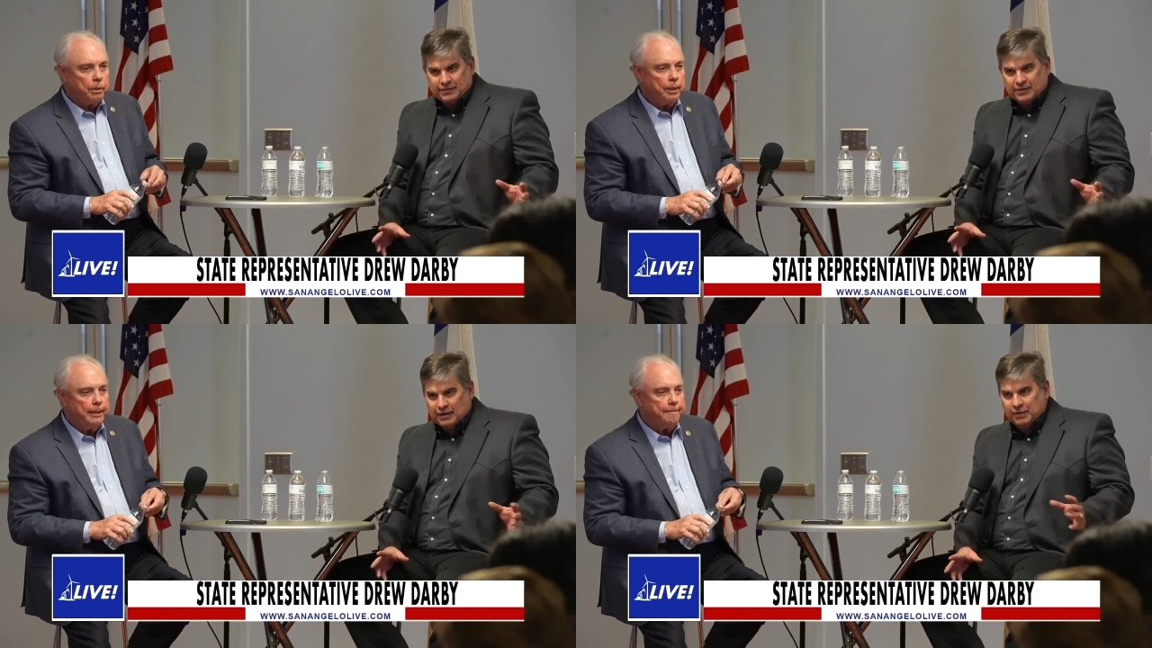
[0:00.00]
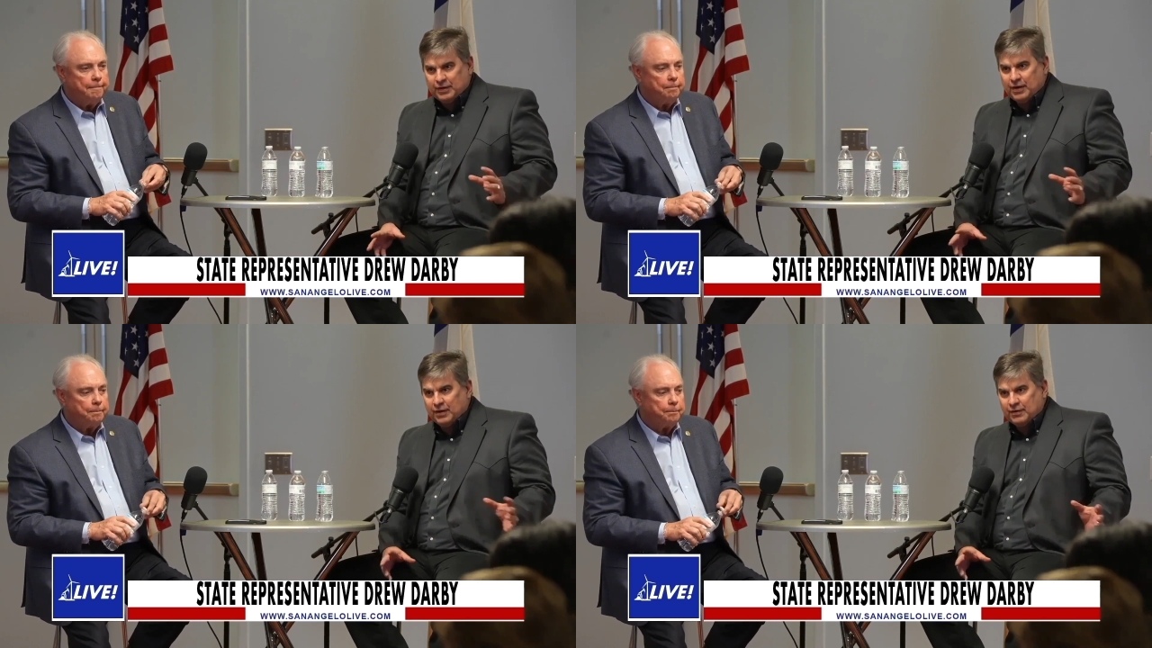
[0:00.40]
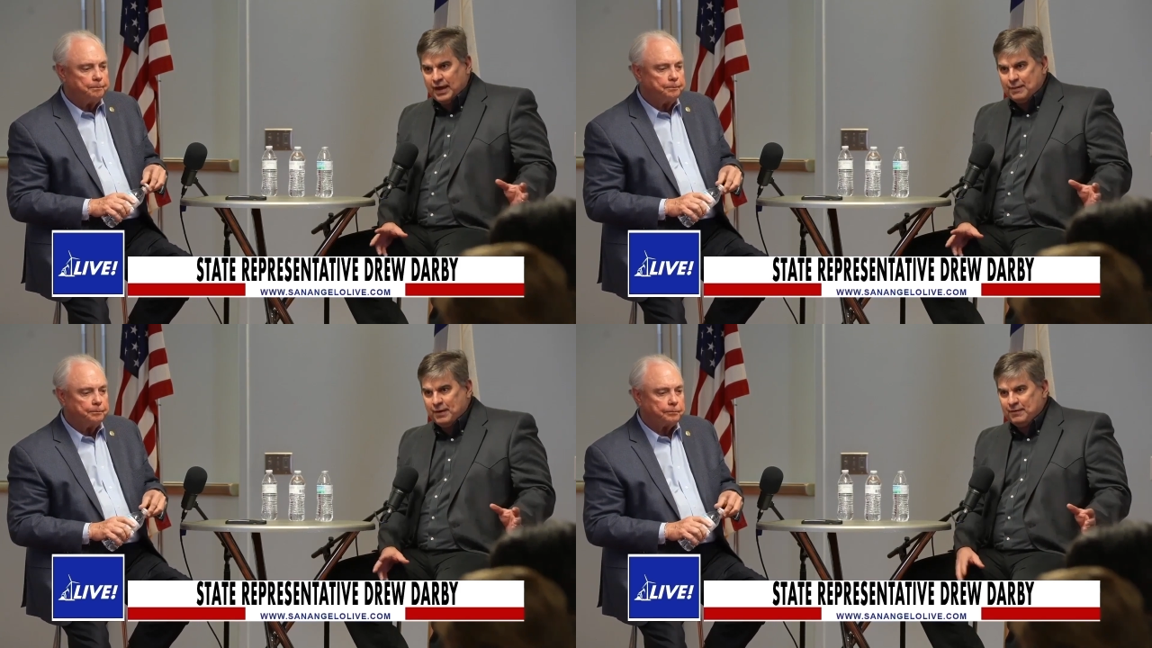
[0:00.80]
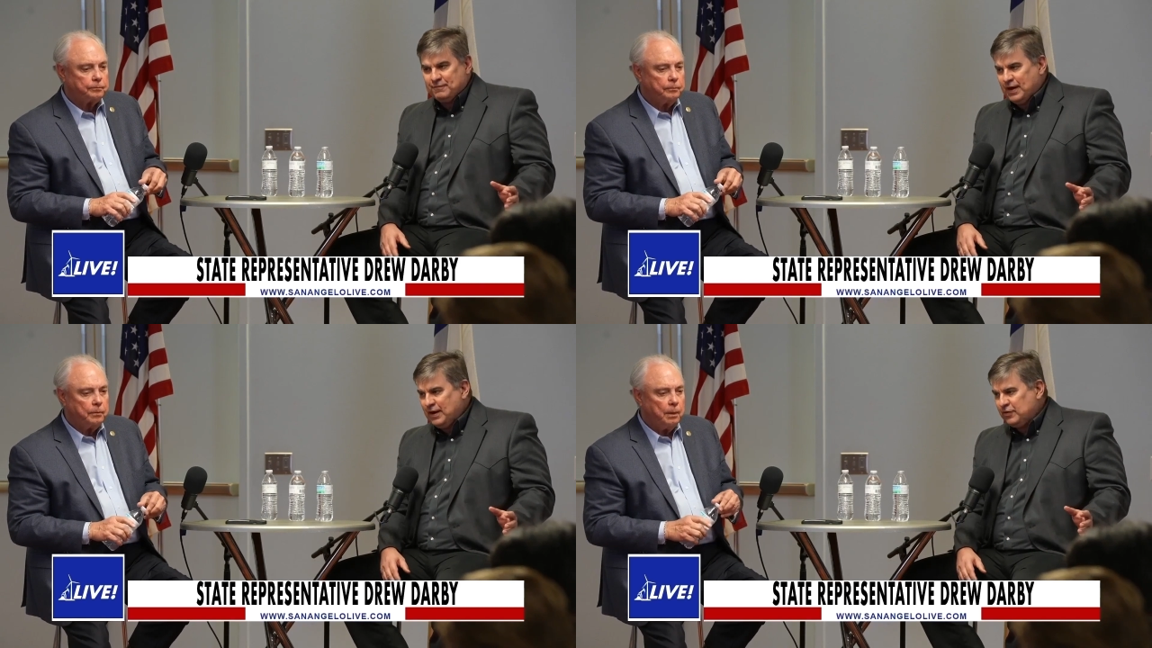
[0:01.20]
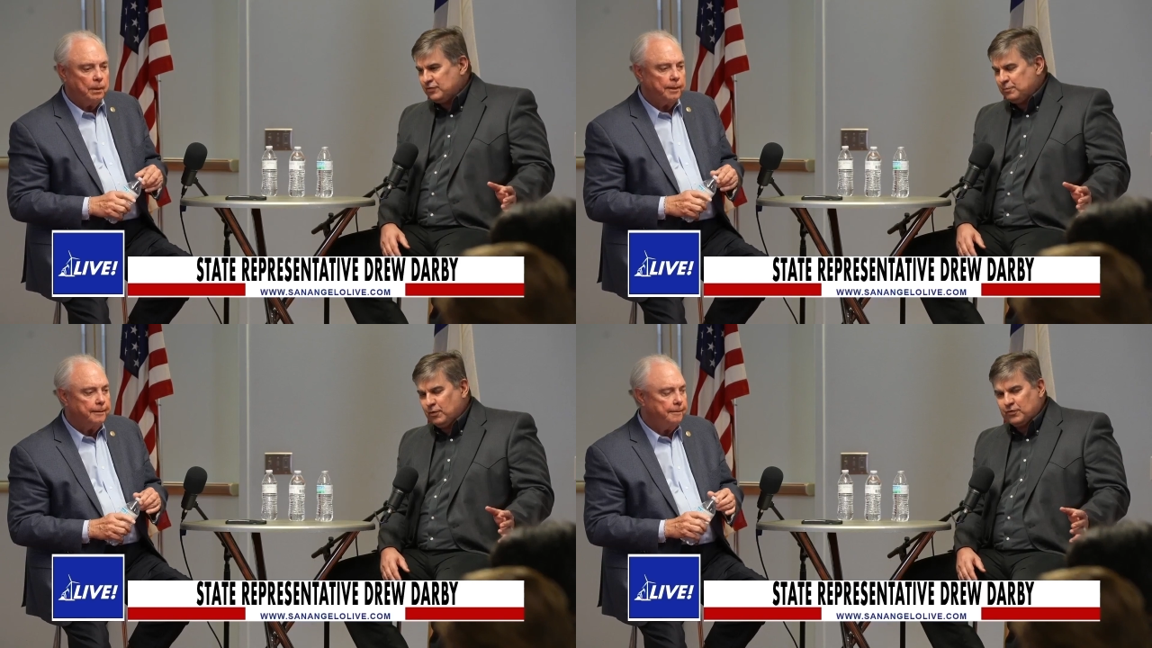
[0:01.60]
Speaker 1: and I've looked at all the campaign finance
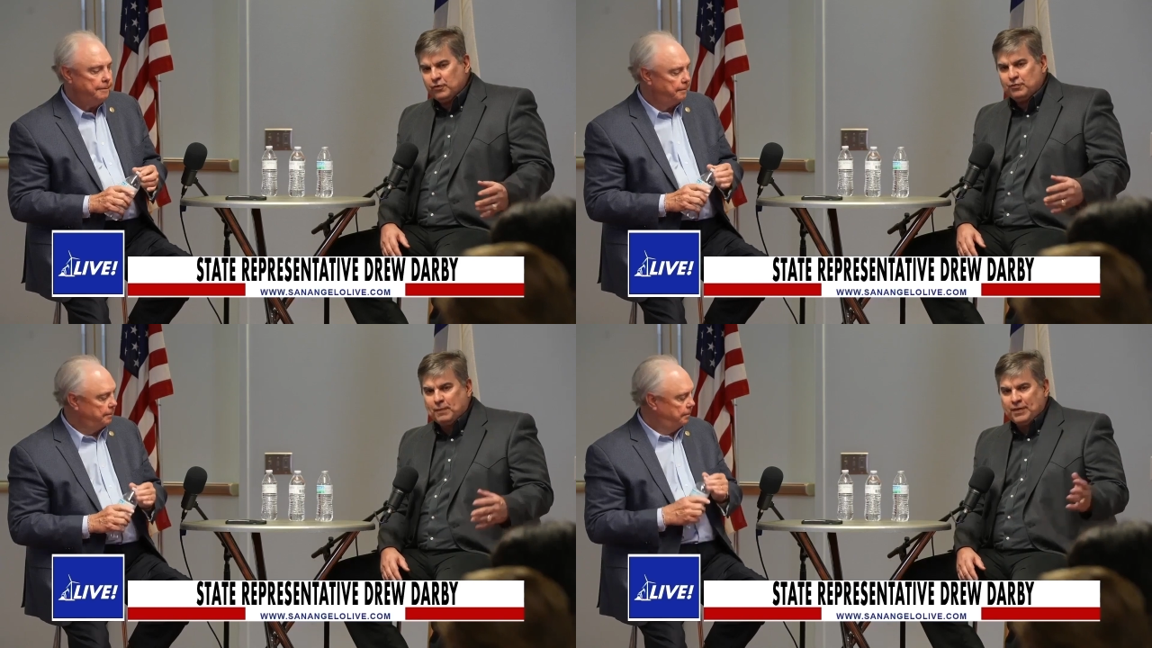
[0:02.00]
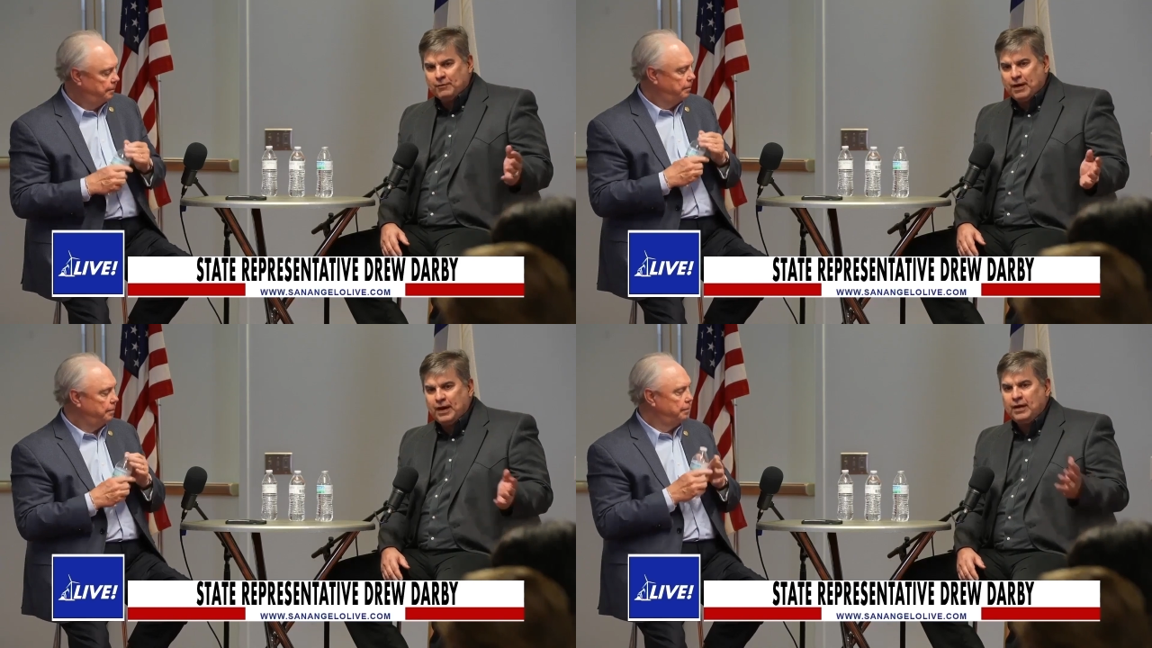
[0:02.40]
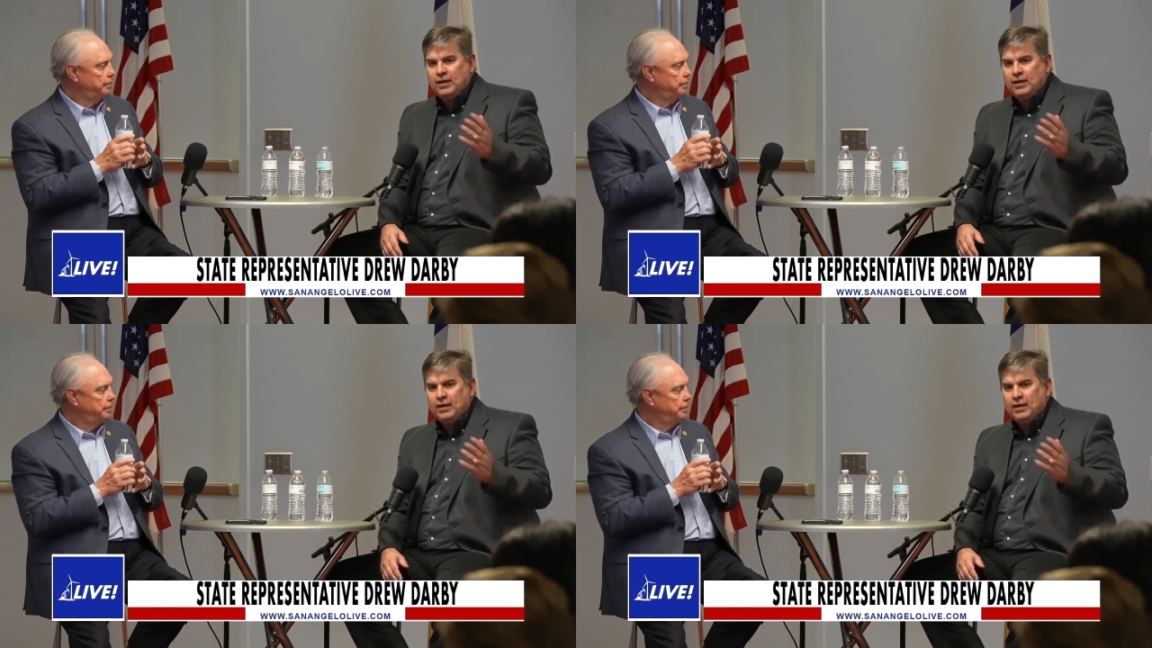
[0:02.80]
reports, which by the way.